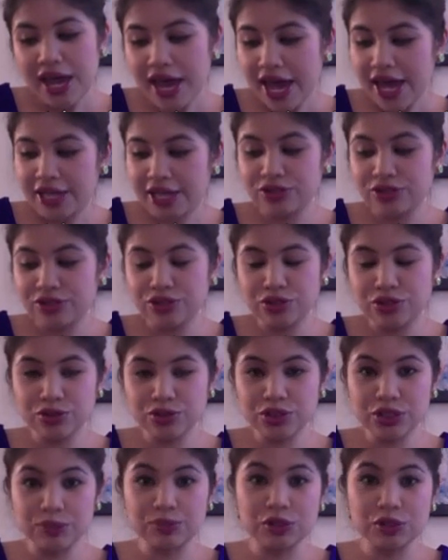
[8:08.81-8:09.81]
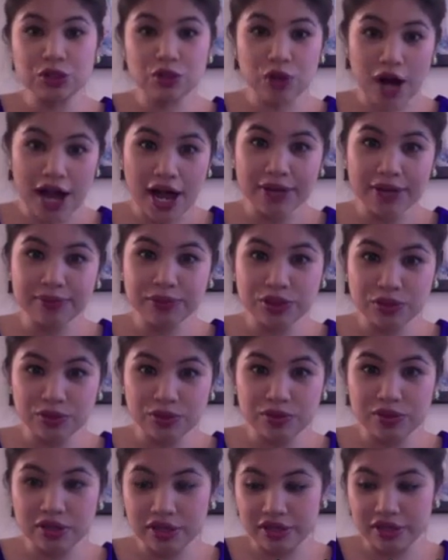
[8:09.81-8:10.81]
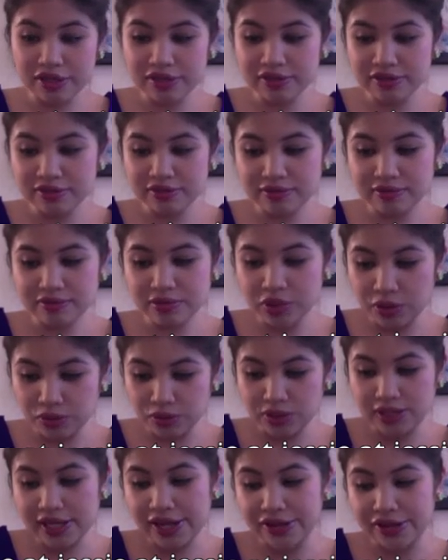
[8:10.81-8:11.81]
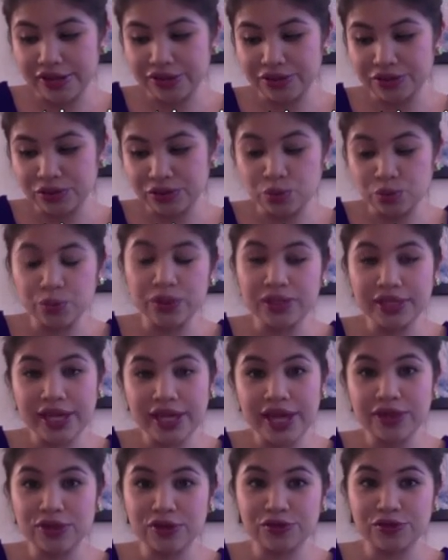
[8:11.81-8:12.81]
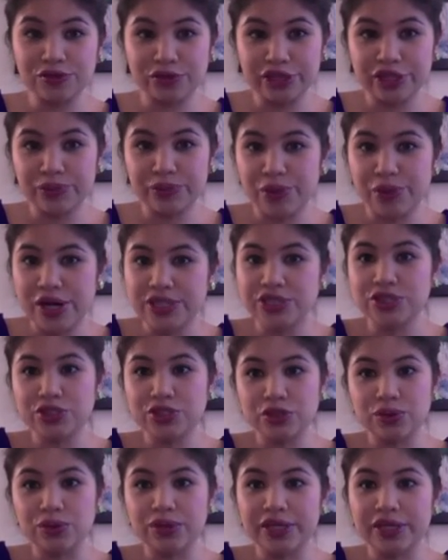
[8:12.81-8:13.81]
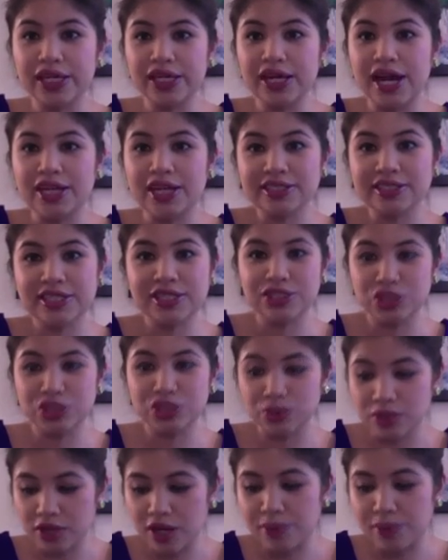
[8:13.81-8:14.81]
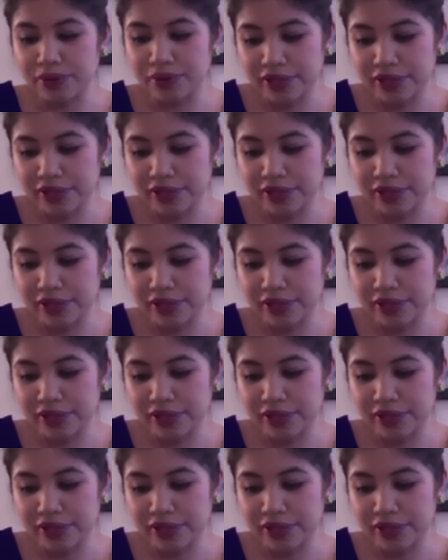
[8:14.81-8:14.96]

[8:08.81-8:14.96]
and you subscribe to the newsletter, you will get the free depression toolkit. I'll send you a couple